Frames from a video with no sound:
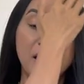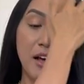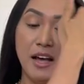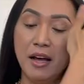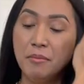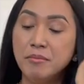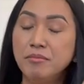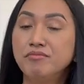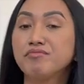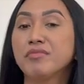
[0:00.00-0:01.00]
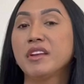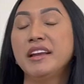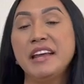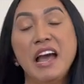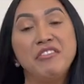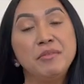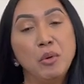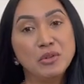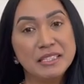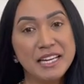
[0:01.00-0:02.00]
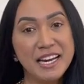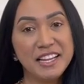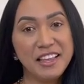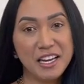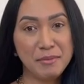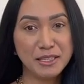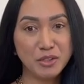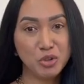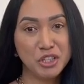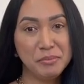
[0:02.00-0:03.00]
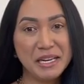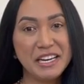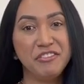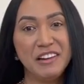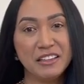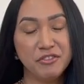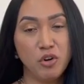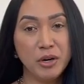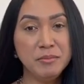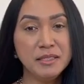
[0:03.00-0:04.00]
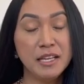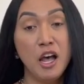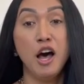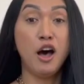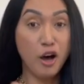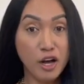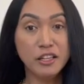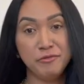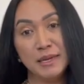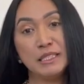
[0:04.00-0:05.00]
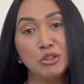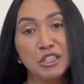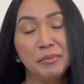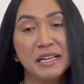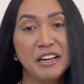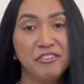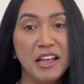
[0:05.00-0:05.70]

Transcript: And I haven't posted anything in my social media platforms, all of my social media